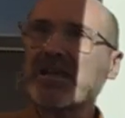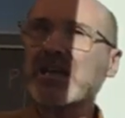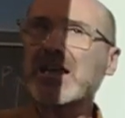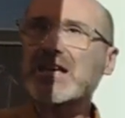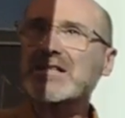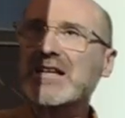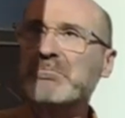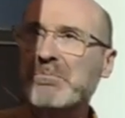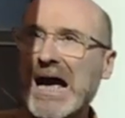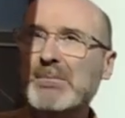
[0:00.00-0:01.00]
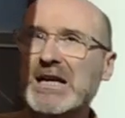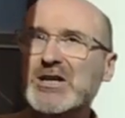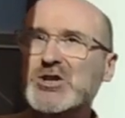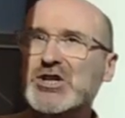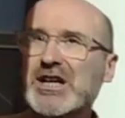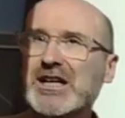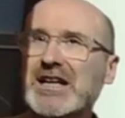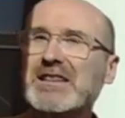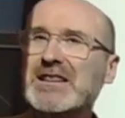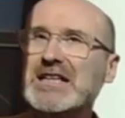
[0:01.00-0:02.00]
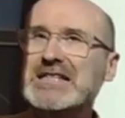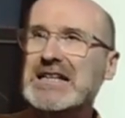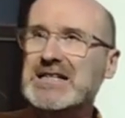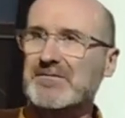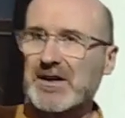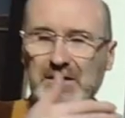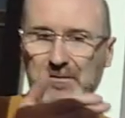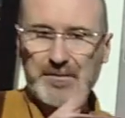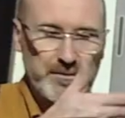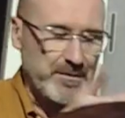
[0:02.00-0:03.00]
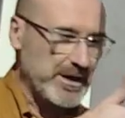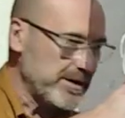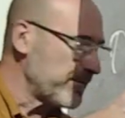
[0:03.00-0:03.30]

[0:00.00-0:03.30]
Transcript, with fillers: is publishing, and this is in the